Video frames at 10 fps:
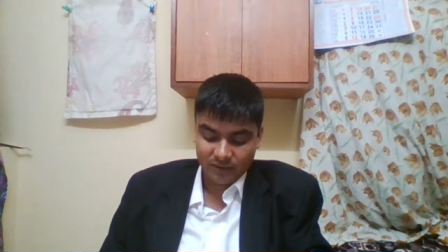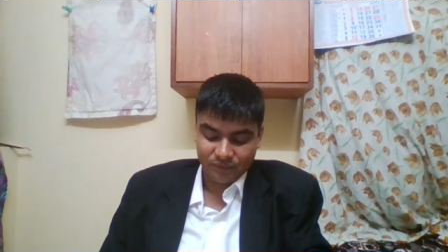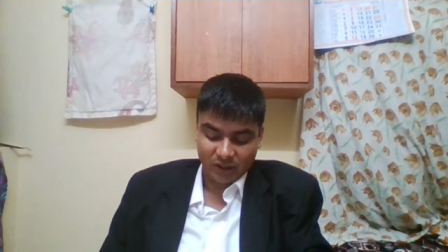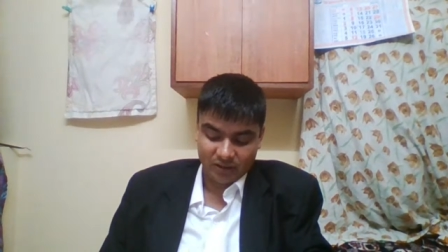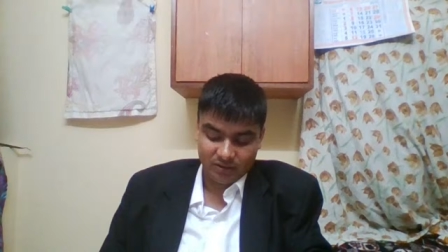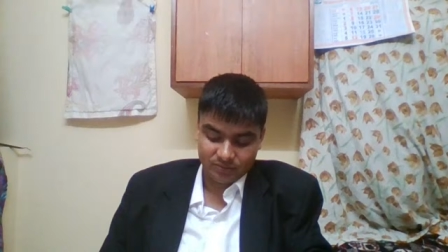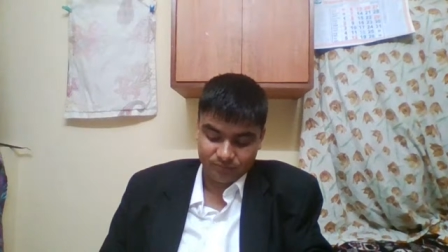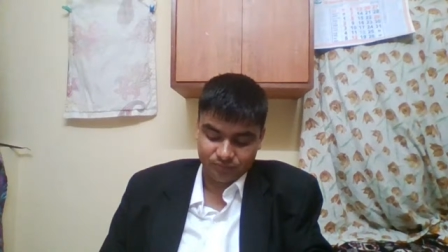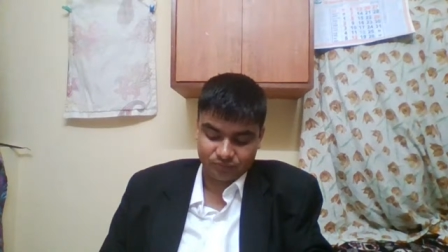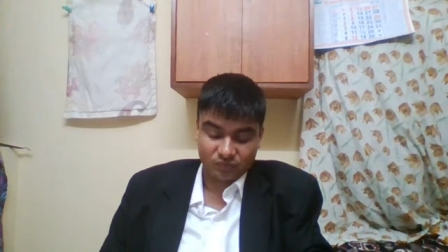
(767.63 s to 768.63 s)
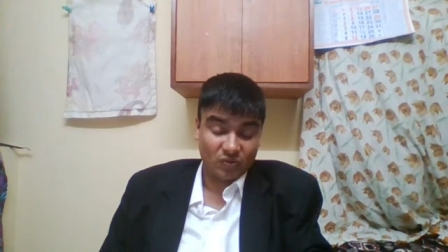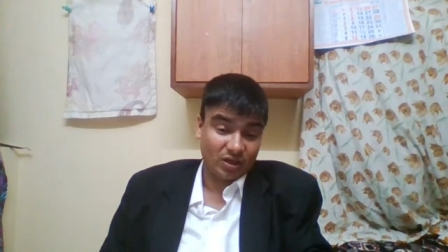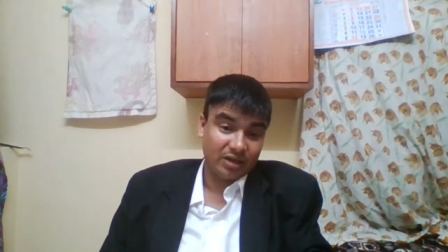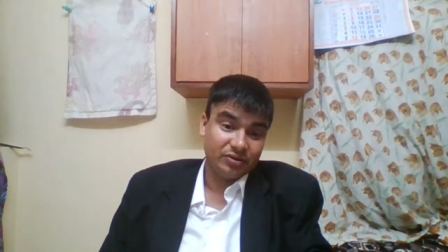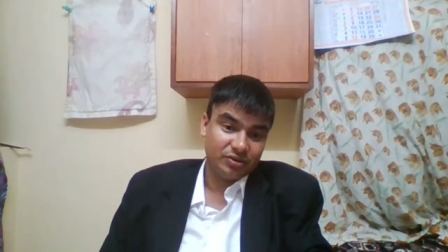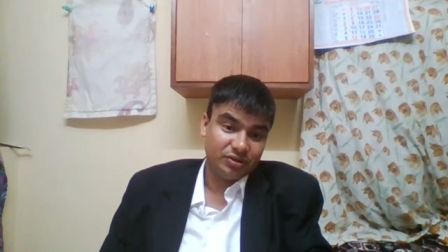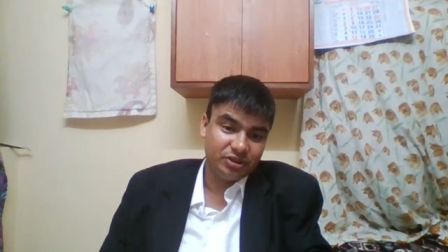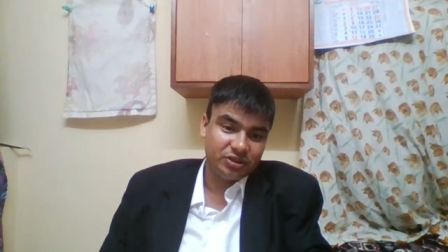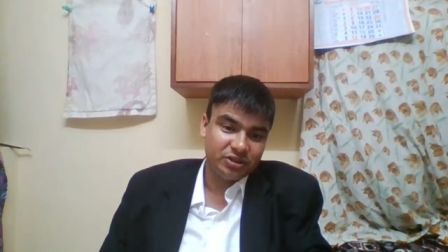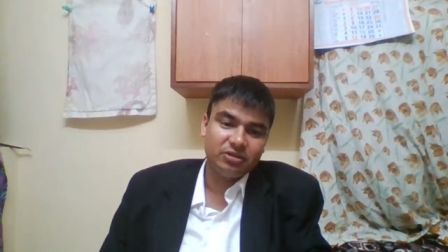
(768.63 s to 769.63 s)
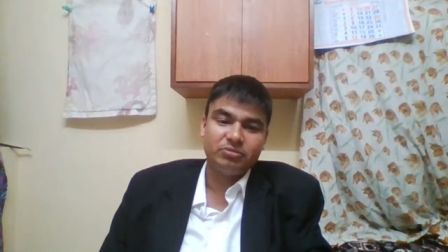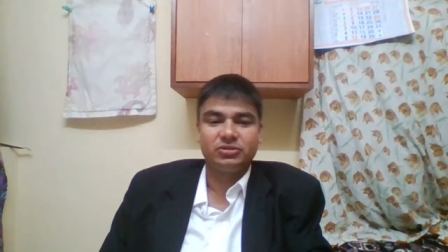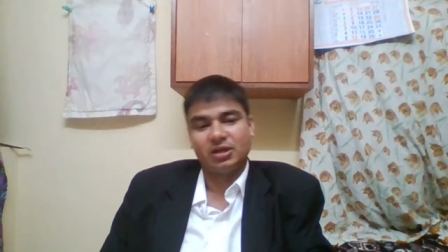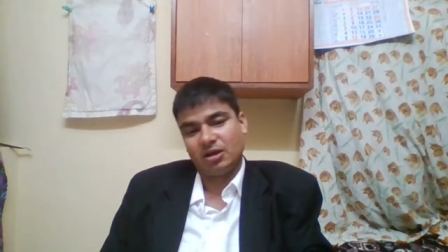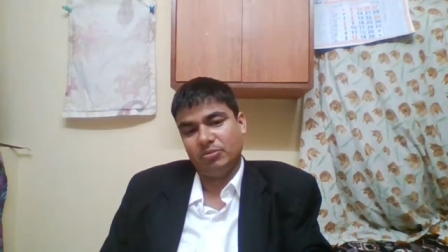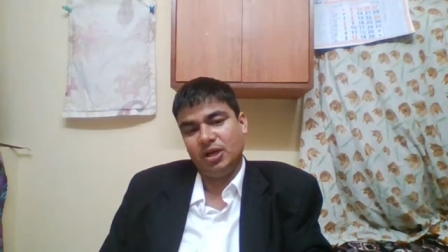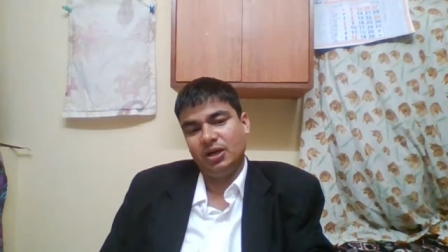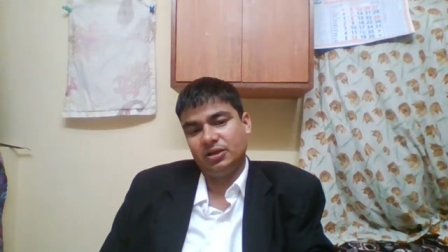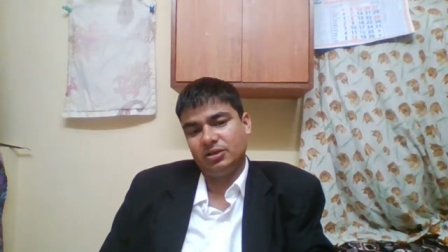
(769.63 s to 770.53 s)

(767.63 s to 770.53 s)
and and decisions are made.